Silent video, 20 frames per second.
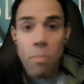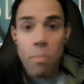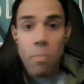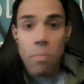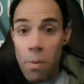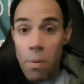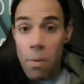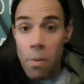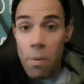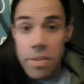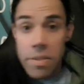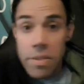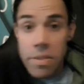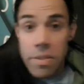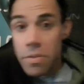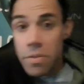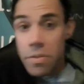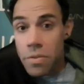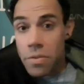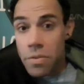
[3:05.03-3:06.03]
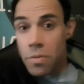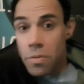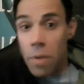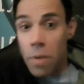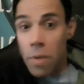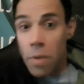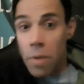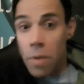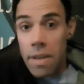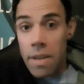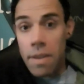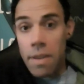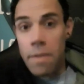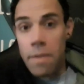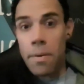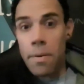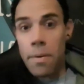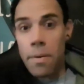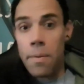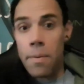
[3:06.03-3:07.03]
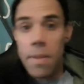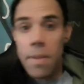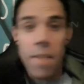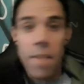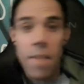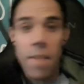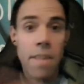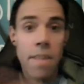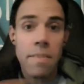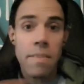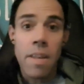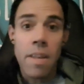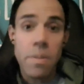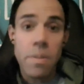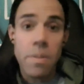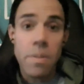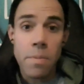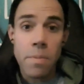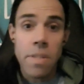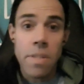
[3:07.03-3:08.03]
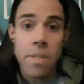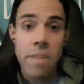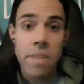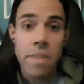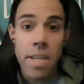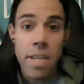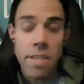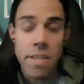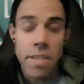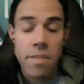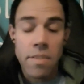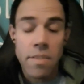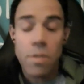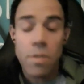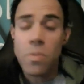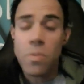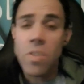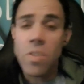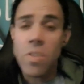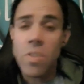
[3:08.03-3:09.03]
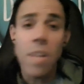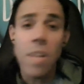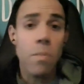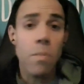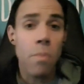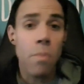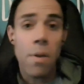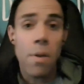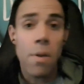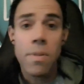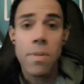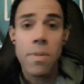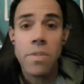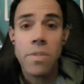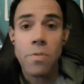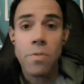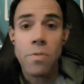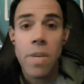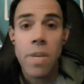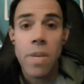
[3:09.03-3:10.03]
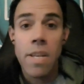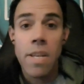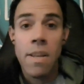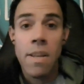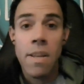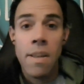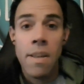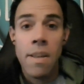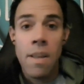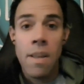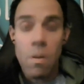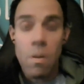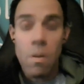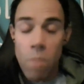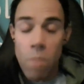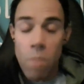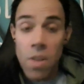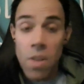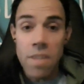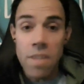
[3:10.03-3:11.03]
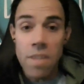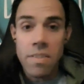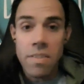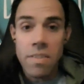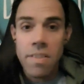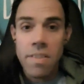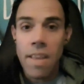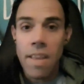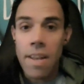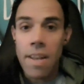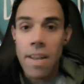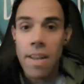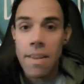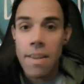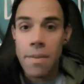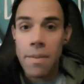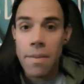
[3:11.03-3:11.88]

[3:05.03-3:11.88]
priorities straight, and that is what it takes, setting your priorities straight, realizing that,